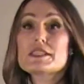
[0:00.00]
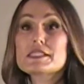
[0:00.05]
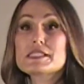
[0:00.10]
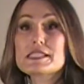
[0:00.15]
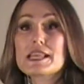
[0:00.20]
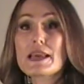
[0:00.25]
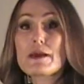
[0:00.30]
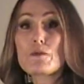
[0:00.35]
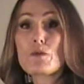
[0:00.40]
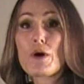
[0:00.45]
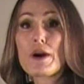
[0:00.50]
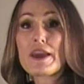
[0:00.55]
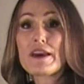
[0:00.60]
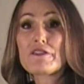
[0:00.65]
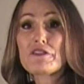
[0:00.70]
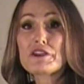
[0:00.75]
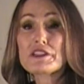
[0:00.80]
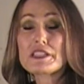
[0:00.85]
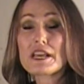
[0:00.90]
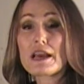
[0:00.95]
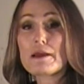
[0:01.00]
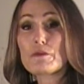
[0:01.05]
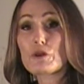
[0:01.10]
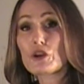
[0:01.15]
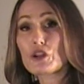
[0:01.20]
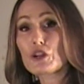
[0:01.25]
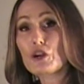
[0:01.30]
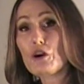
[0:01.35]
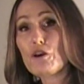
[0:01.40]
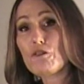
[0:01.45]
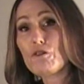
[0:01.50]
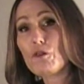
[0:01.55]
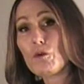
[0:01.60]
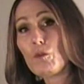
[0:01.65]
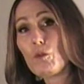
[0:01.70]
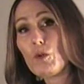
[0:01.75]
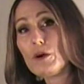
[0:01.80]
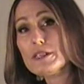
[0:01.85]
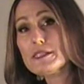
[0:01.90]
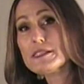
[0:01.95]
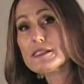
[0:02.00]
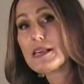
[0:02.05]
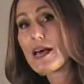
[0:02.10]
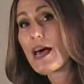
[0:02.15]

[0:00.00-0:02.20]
it the same way every time. You're going to go from one